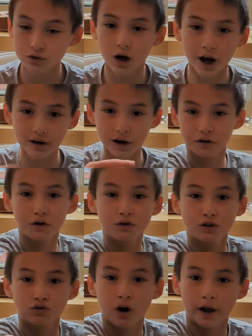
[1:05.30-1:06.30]
I dare you
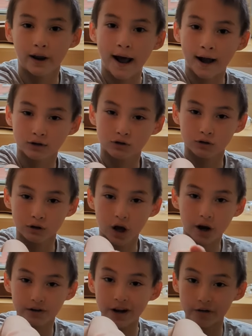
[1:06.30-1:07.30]
to try it actually.
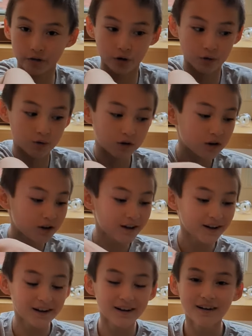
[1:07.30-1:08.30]
I dare you.
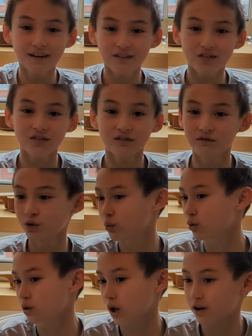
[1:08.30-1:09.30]

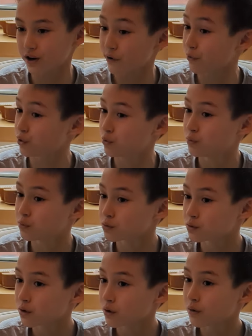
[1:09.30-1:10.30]
Viewers, I dare you.
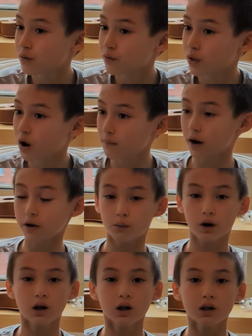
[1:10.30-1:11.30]
Um
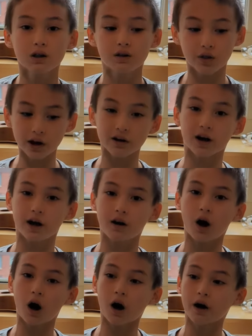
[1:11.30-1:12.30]
anyways, then again,
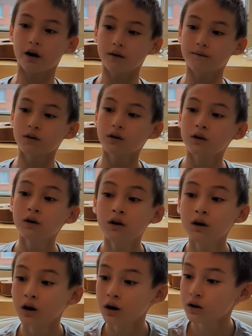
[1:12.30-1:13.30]
I
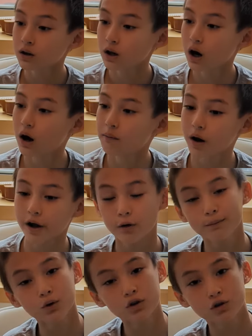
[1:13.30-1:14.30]
um I
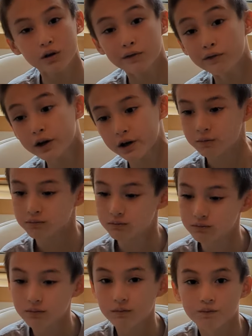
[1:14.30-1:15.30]
hope you enjoyed the video.
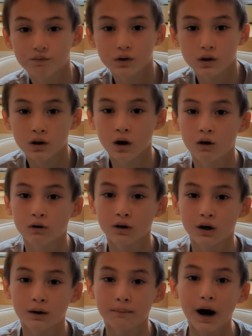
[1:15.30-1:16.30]
So
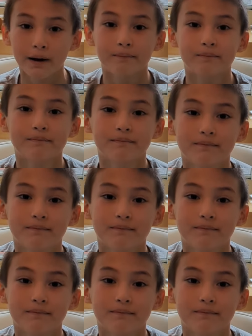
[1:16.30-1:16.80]
uh bye.